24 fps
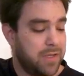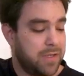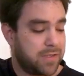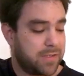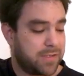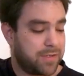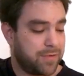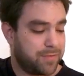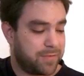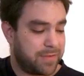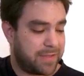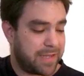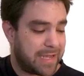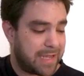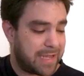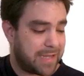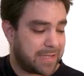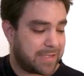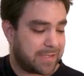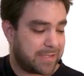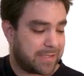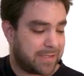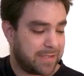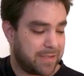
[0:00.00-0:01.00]
So
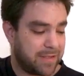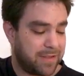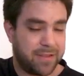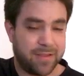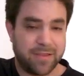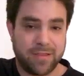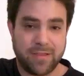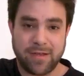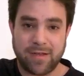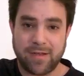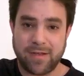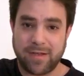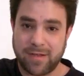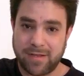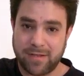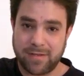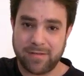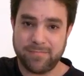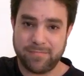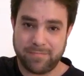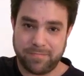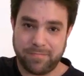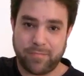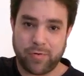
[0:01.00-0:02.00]
that's
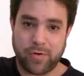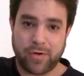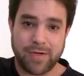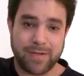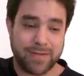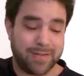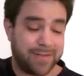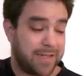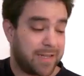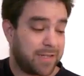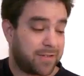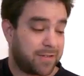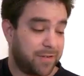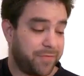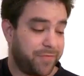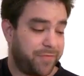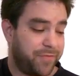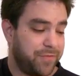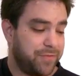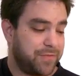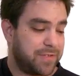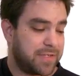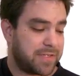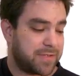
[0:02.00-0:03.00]
the part that
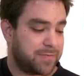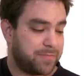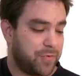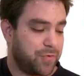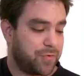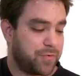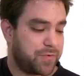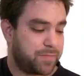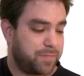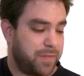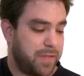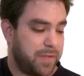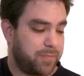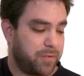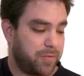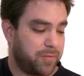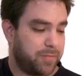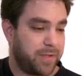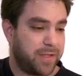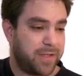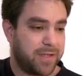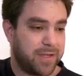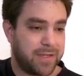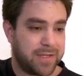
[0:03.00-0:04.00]
confuses most people
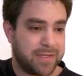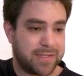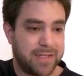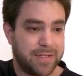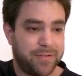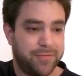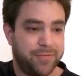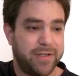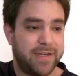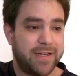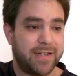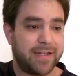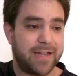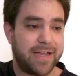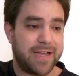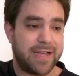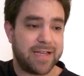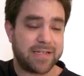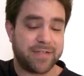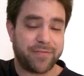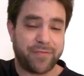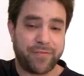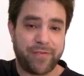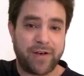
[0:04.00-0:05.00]
because they treat it
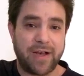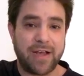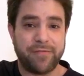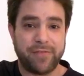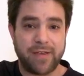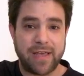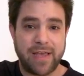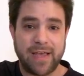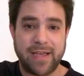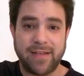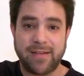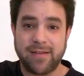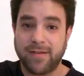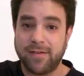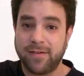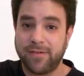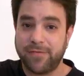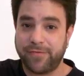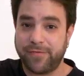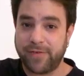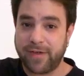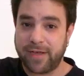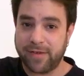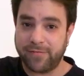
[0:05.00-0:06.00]
as
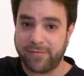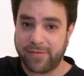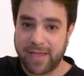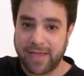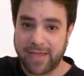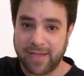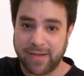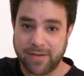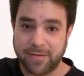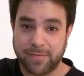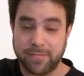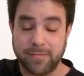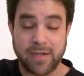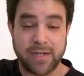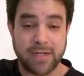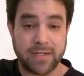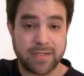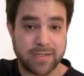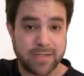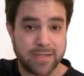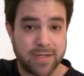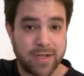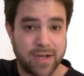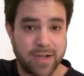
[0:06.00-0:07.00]
5858, but
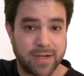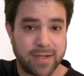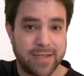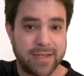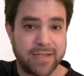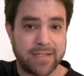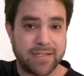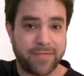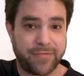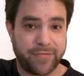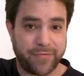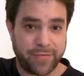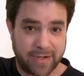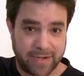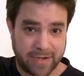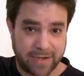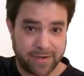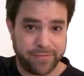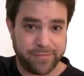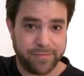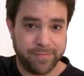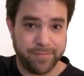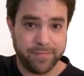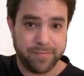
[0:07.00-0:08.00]
it's not. It's
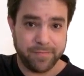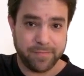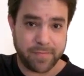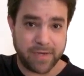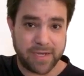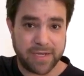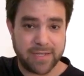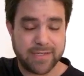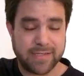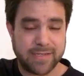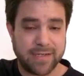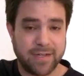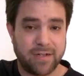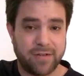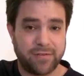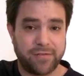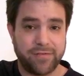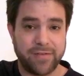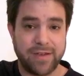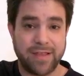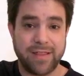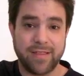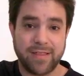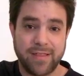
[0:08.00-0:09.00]
5 by
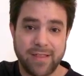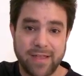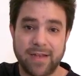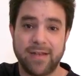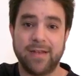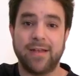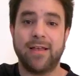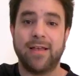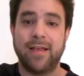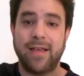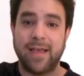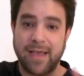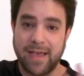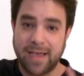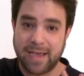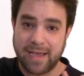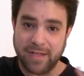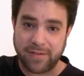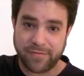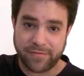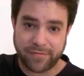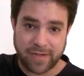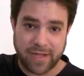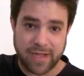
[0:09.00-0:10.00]
itself and then
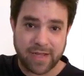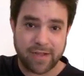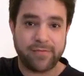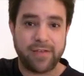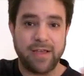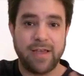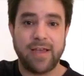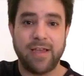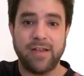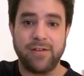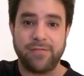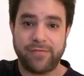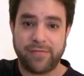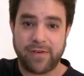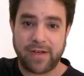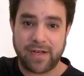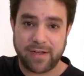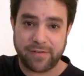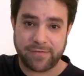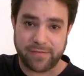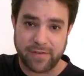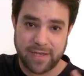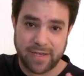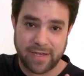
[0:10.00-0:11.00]

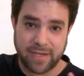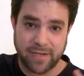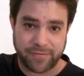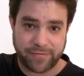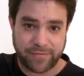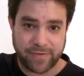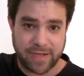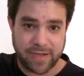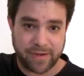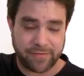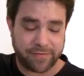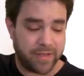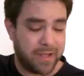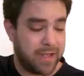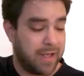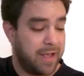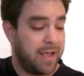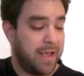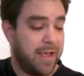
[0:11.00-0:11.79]
858585.